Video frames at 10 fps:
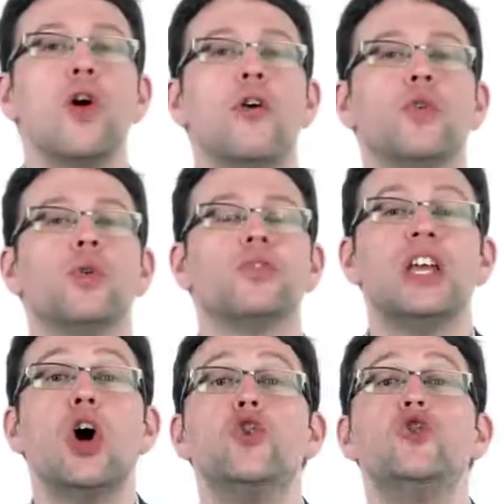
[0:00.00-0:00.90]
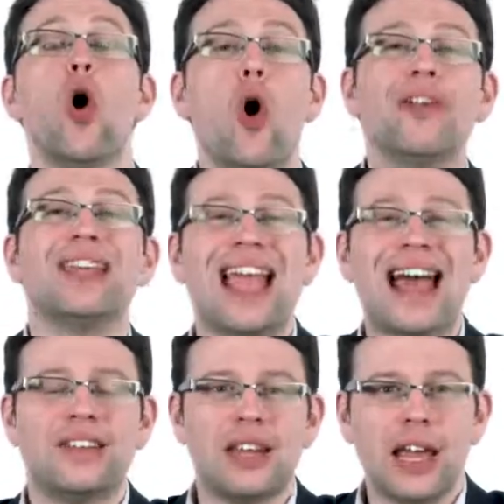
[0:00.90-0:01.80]
Of course, the
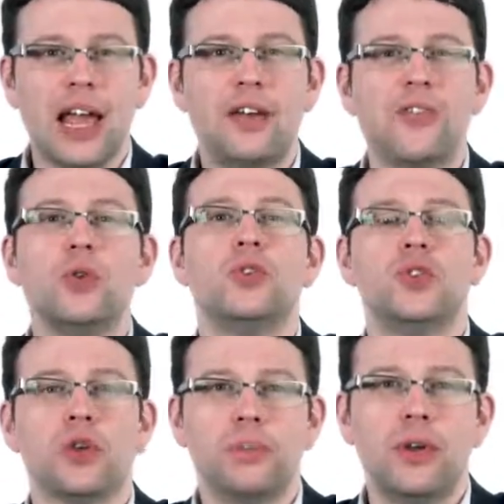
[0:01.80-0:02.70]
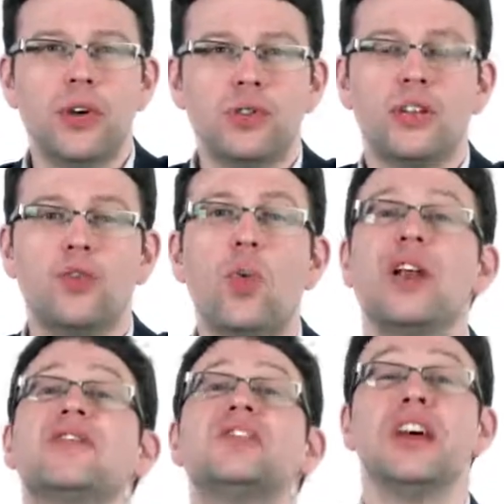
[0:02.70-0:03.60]
non-candidate A voters could be voting for
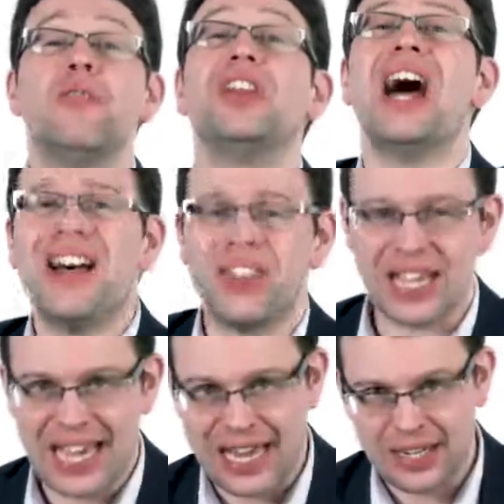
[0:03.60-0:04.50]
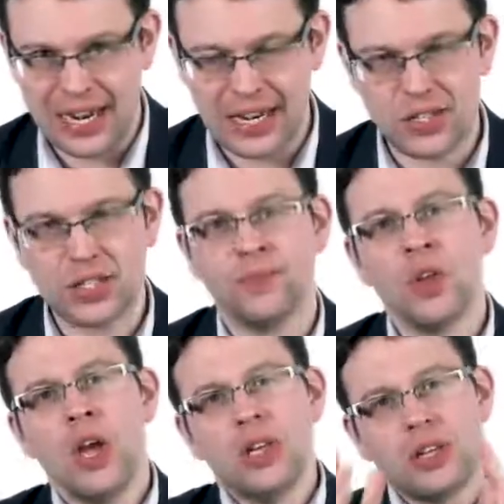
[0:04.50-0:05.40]
one of several other candidates.
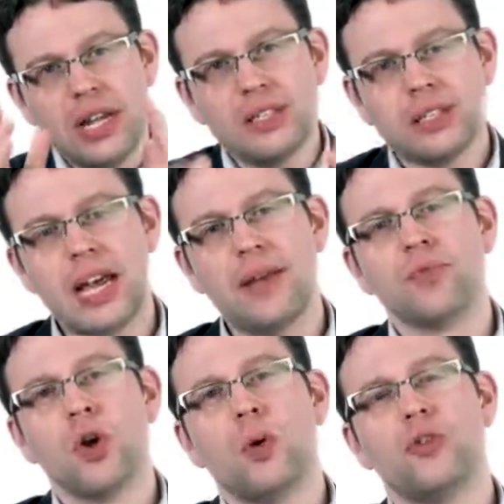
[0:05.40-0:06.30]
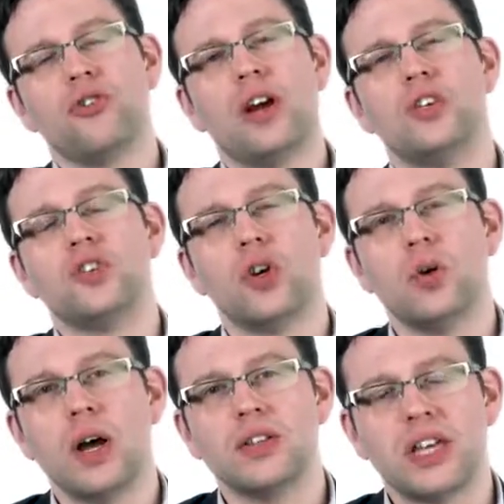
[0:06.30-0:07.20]
So let's say we're trying
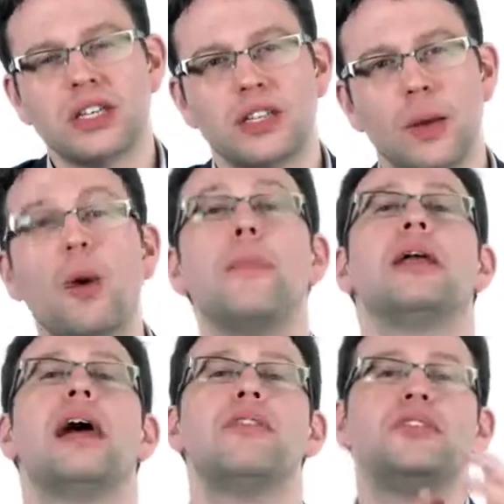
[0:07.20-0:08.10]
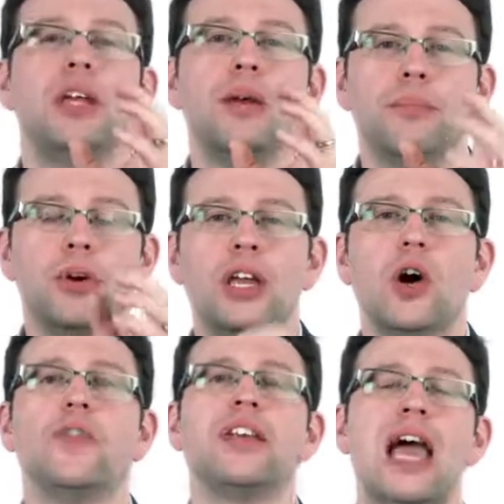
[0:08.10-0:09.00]
to assess the popularity purely
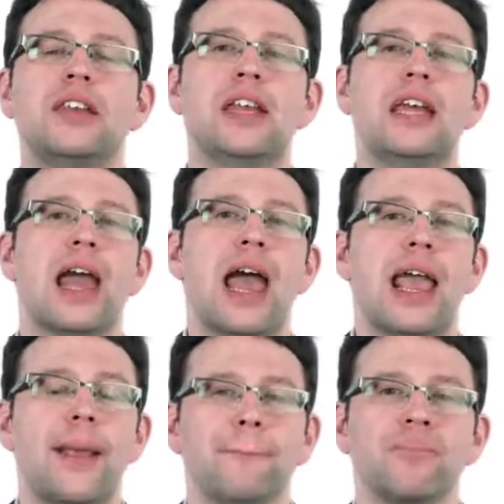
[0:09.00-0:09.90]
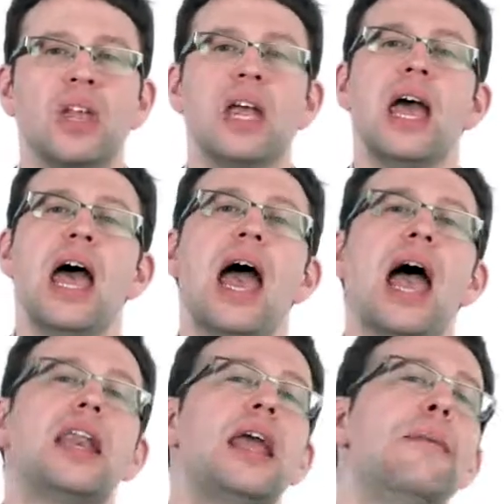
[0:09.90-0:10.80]
of candidate A.
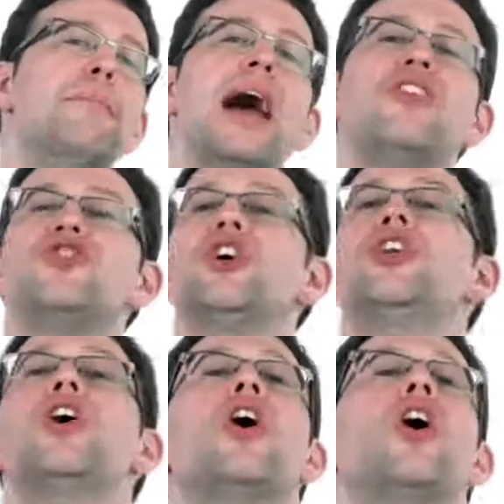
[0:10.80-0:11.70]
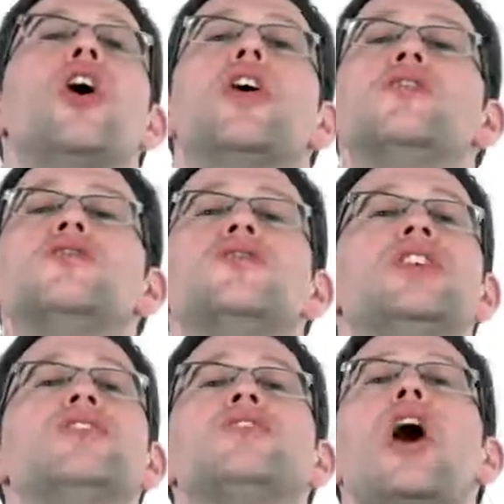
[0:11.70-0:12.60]
And imagine
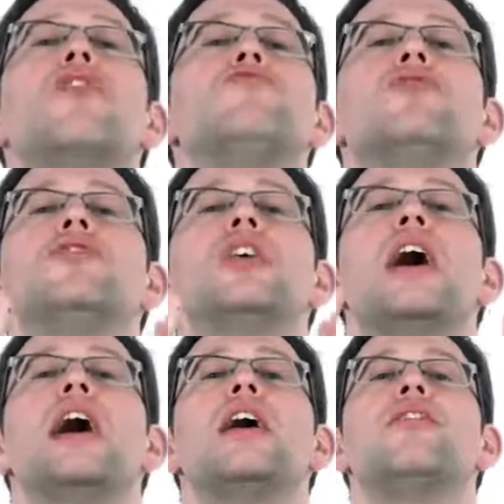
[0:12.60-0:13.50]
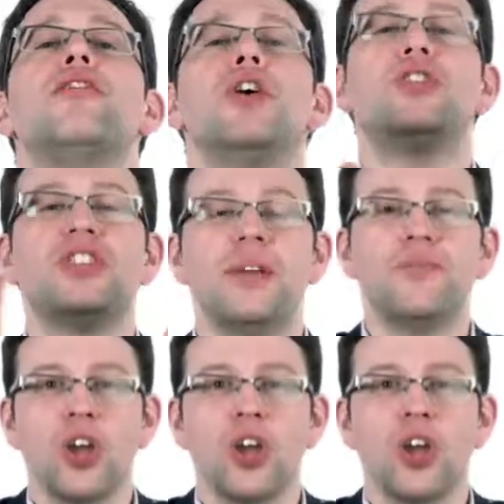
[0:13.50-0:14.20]
630